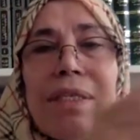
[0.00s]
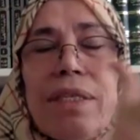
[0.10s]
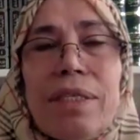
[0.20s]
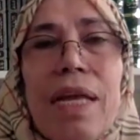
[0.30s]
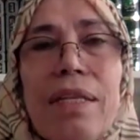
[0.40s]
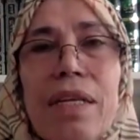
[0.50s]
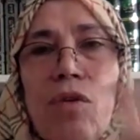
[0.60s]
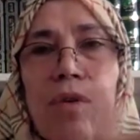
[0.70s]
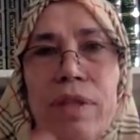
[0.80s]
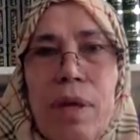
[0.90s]

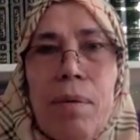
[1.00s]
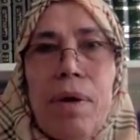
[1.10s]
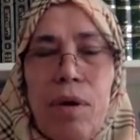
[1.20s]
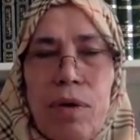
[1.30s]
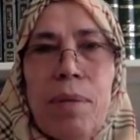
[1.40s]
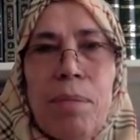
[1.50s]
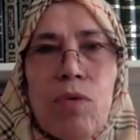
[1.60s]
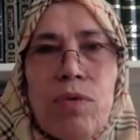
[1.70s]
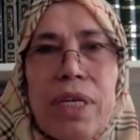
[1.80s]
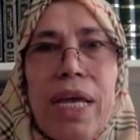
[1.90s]
descended on the on the
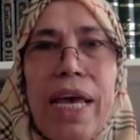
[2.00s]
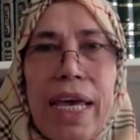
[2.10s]
mountain.